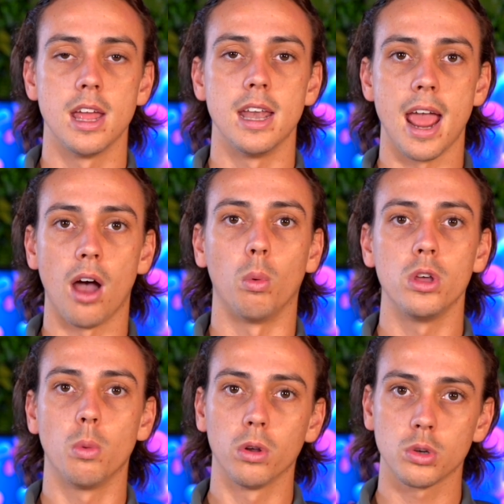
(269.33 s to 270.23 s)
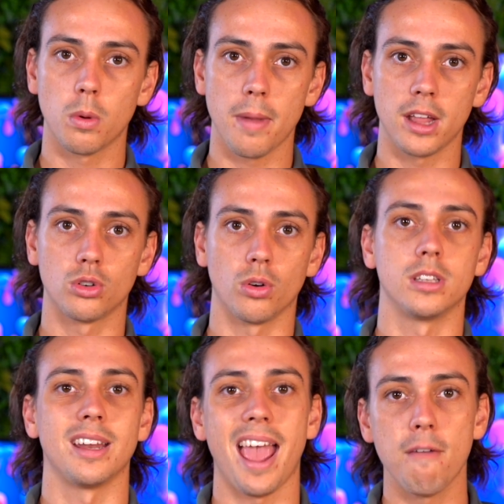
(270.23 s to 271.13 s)
Now, what you also want to make sure
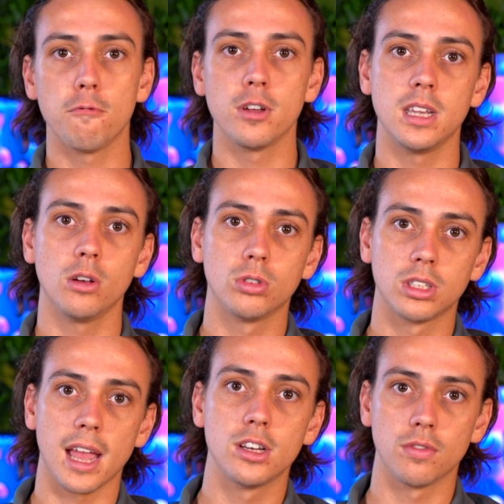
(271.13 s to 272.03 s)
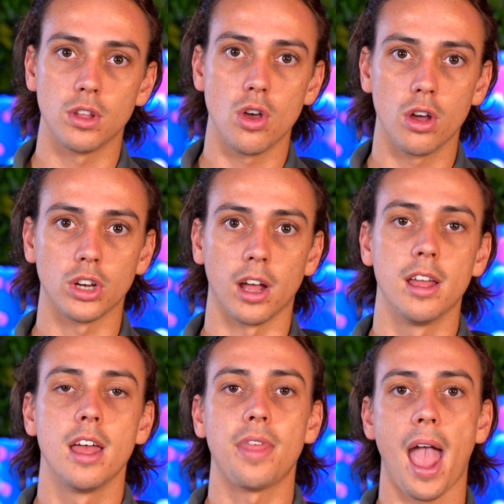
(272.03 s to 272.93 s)
is at every single stage of the nurture,
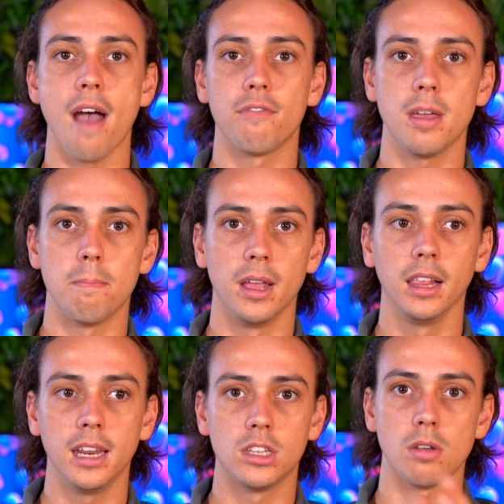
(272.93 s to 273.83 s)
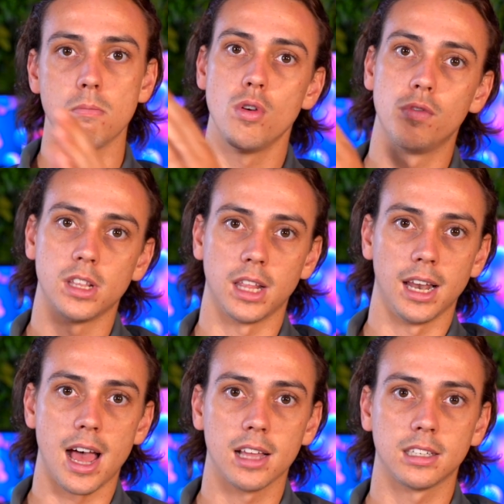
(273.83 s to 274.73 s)
they have the ability to move to the
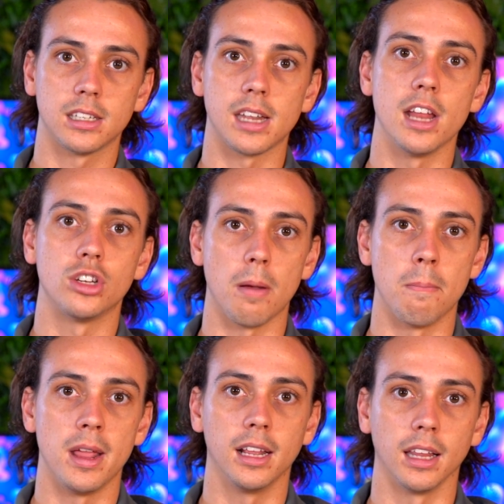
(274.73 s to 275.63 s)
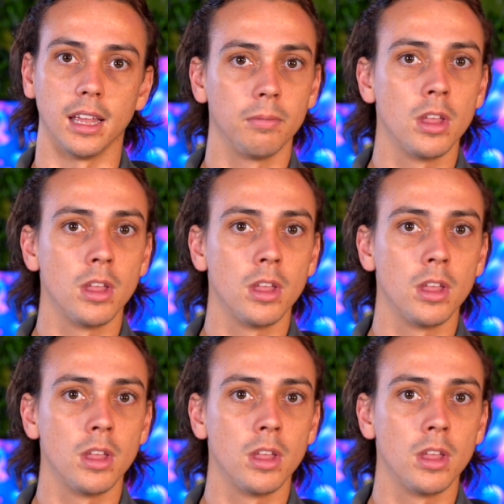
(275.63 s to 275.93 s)
last stage immediately.